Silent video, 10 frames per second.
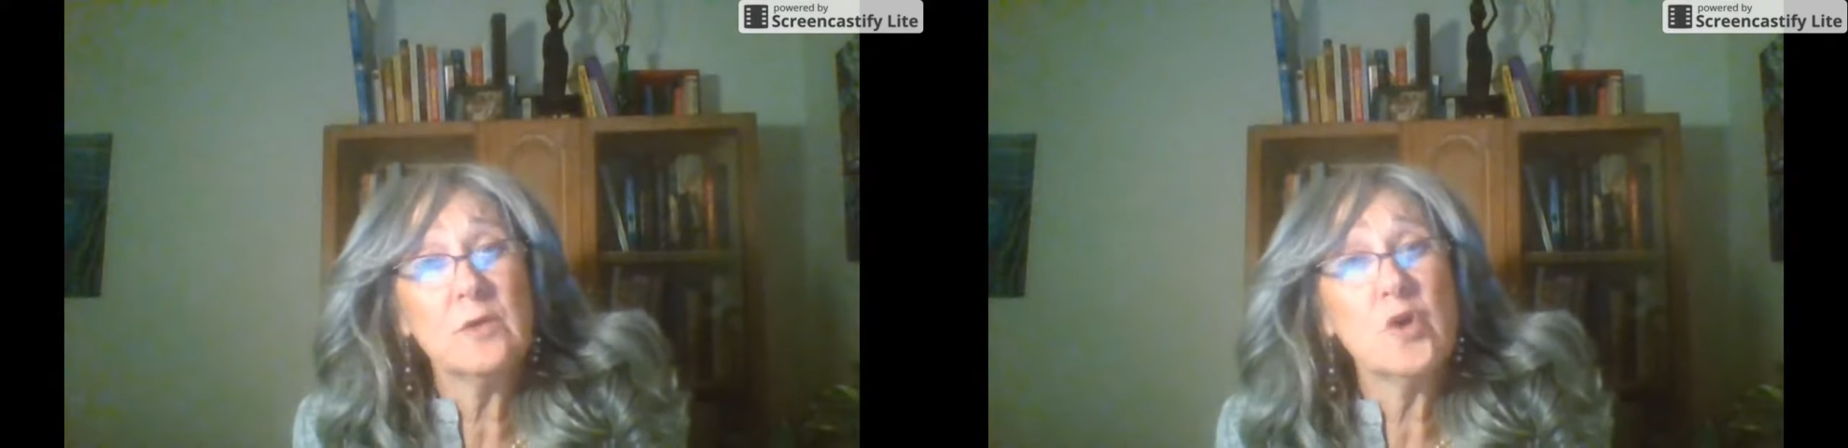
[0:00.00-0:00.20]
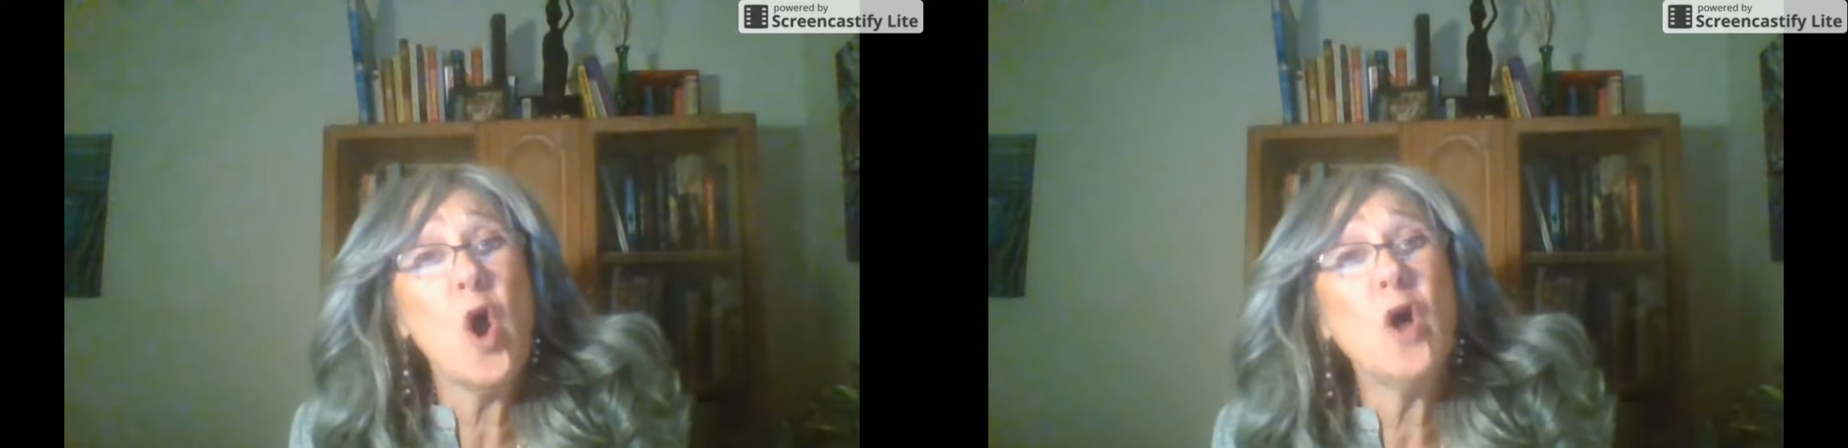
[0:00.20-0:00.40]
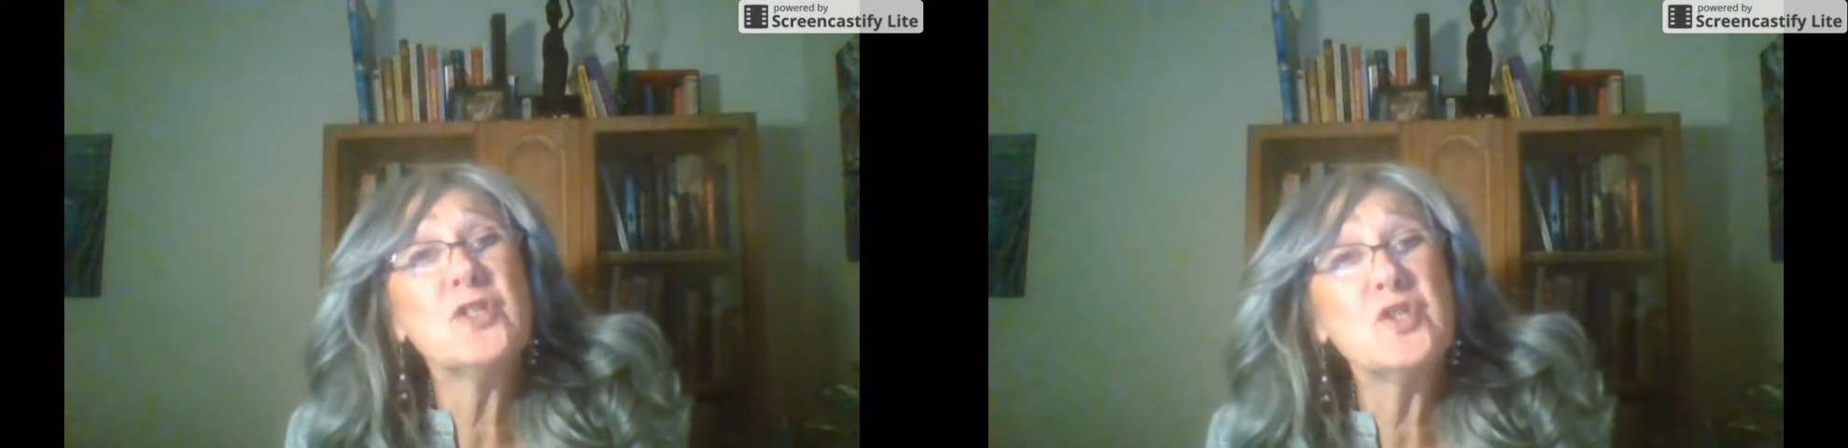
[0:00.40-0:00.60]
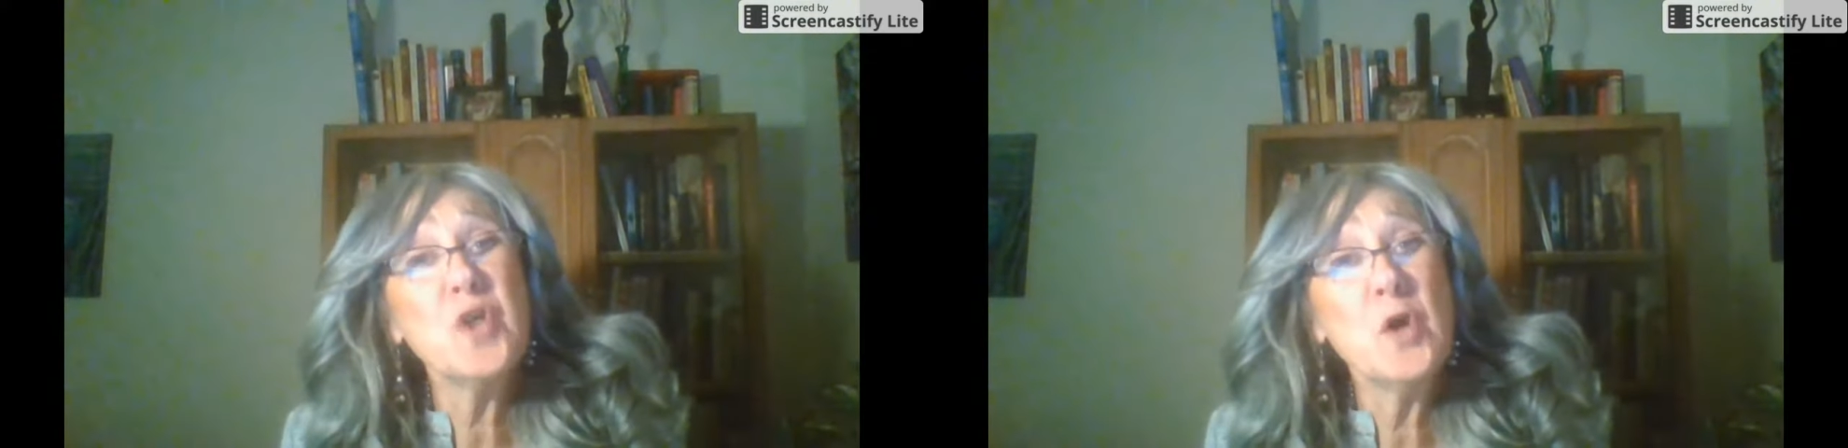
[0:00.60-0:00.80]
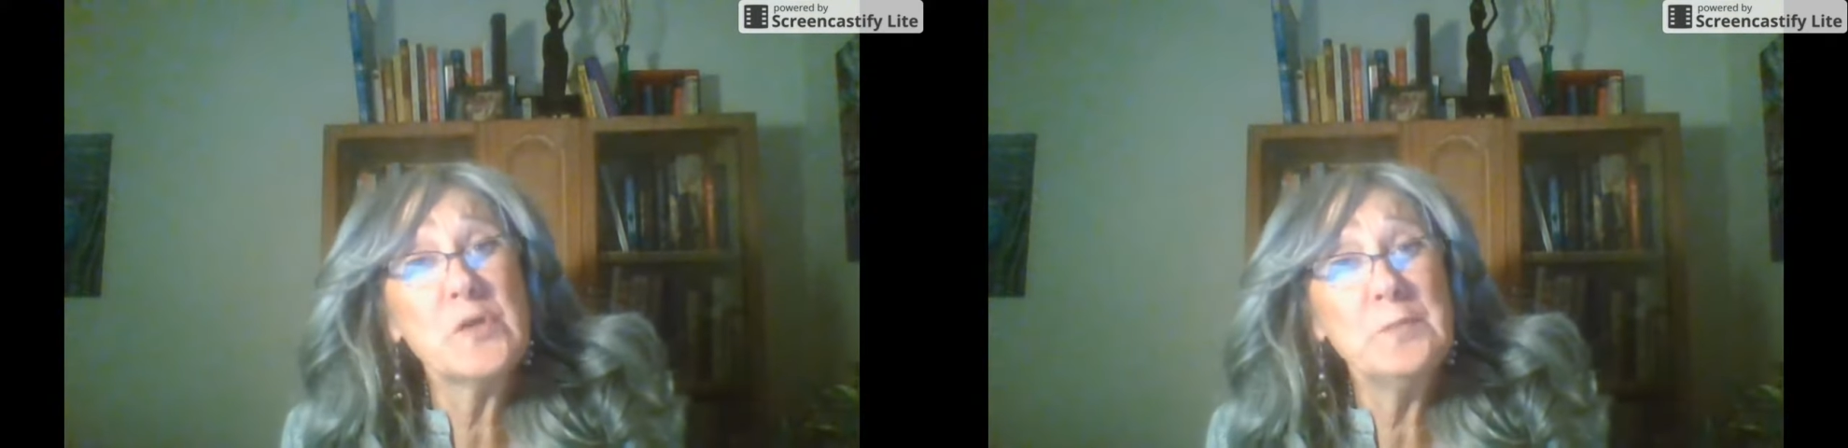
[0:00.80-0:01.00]
God's
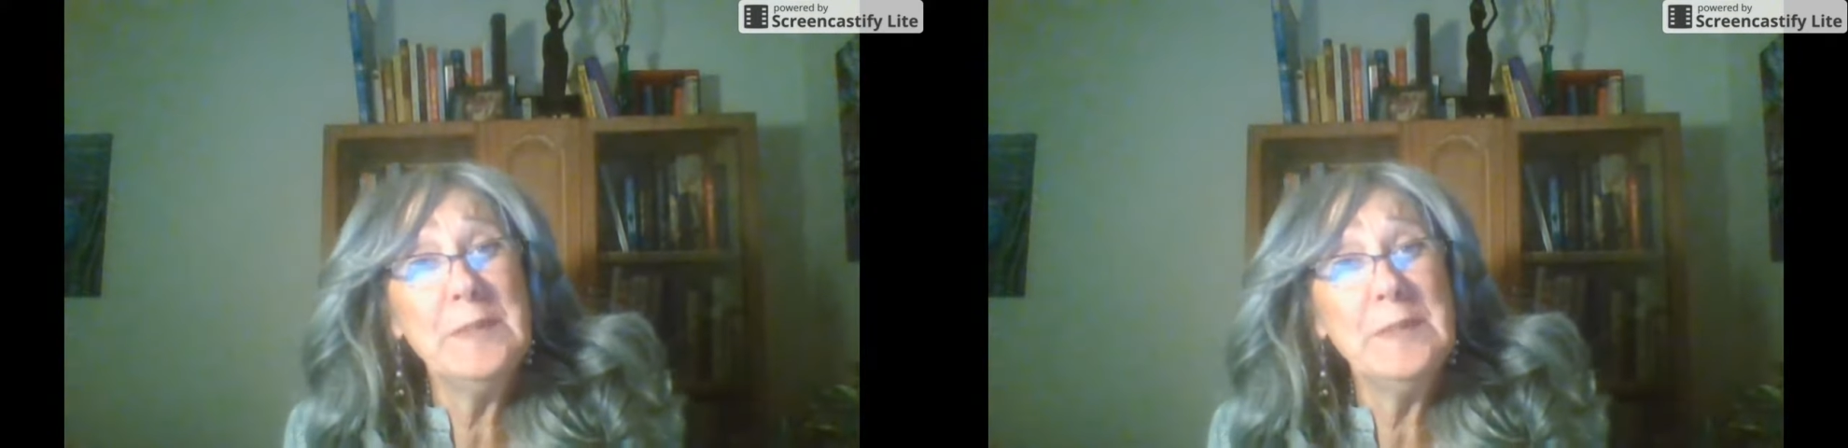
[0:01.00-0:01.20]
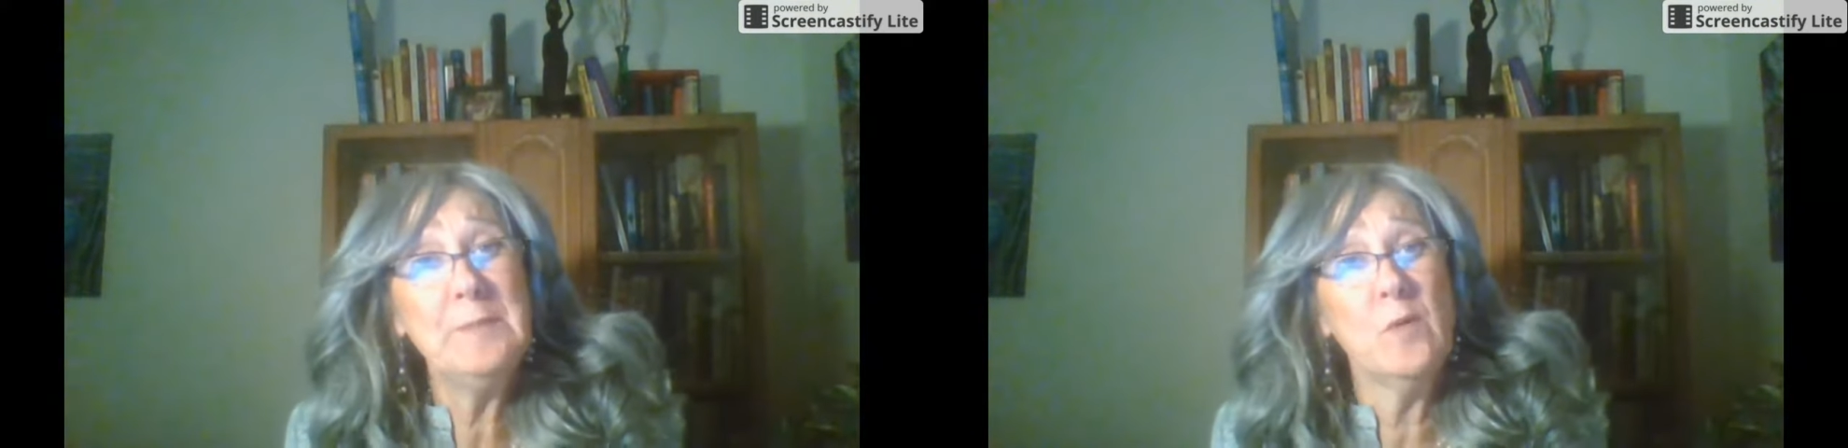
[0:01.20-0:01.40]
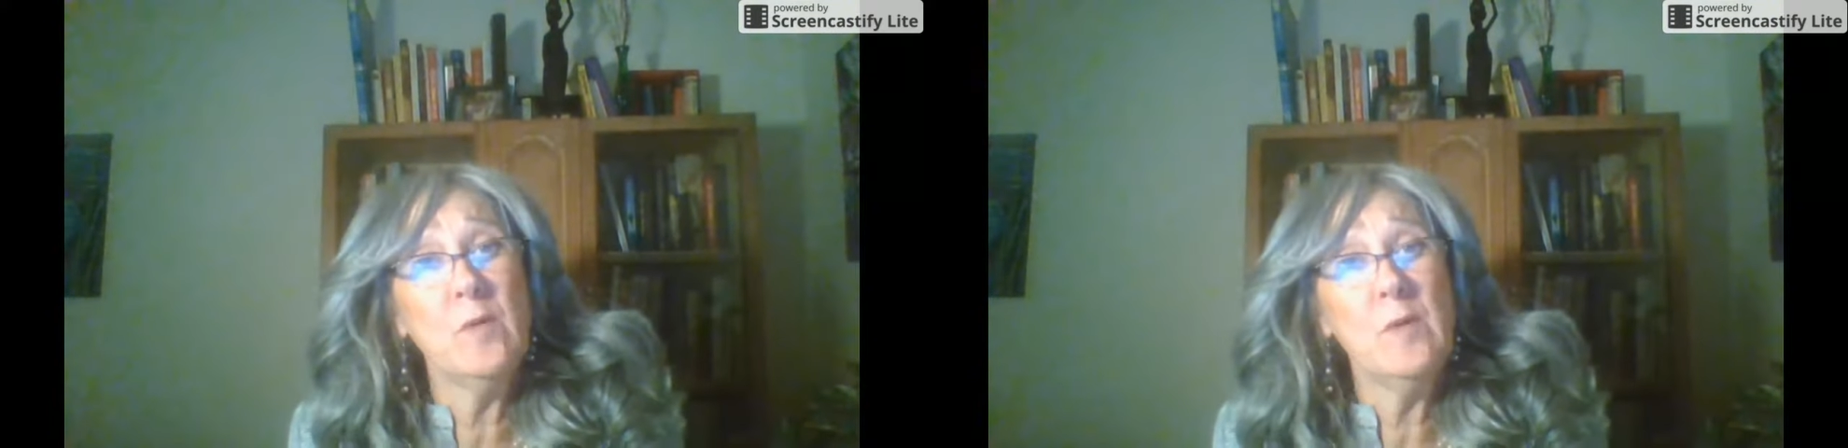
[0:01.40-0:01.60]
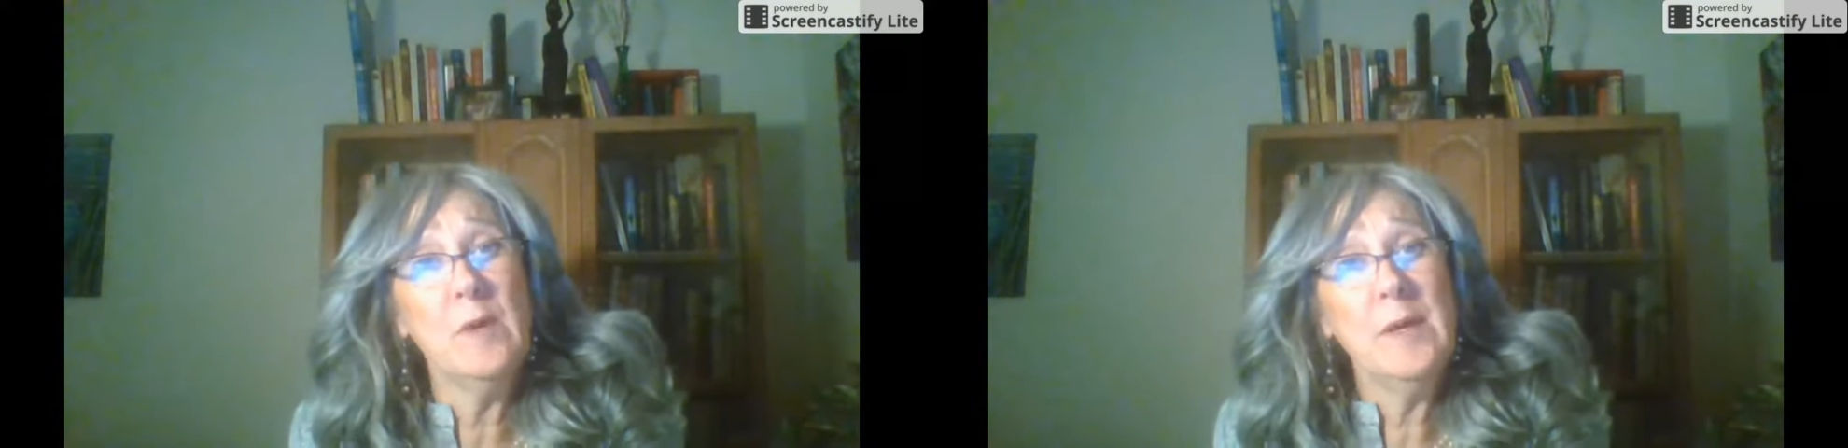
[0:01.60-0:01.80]
chosen people,